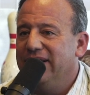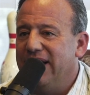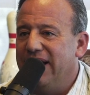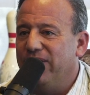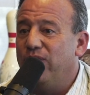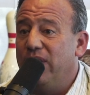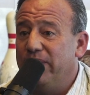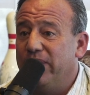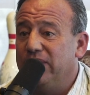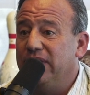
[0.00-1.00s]
is that if one
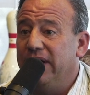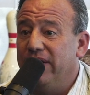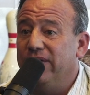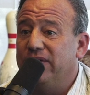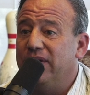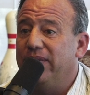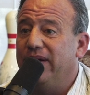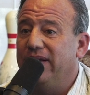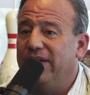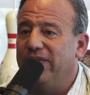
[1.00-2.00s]
person hears
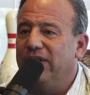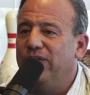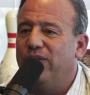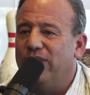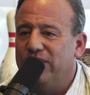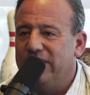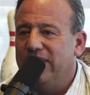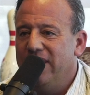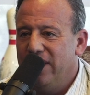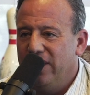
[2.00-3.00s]
something different, Lou Holtz,
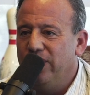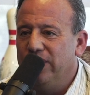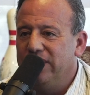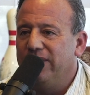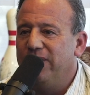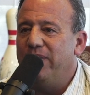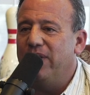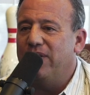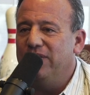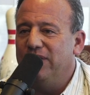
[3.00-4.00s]
who is mm-hmm. the
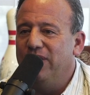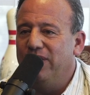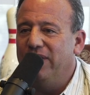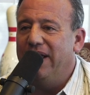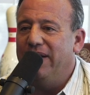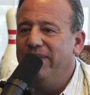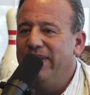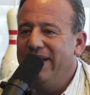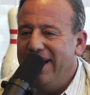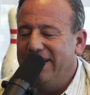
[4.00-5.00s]
football coach at Notre Dame,
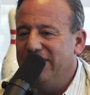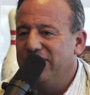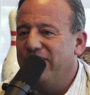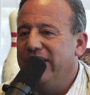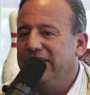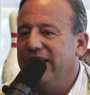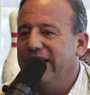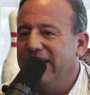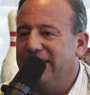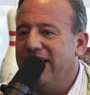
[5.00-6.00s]
has this great
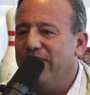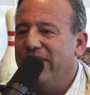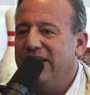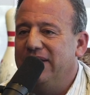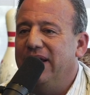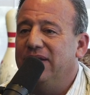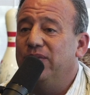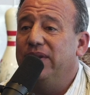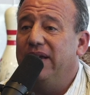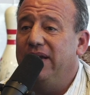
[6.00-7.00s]
saying: "It's not what I say; it's
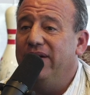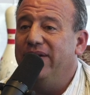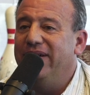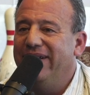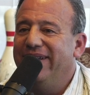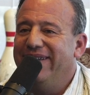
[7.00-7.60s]
what they hear."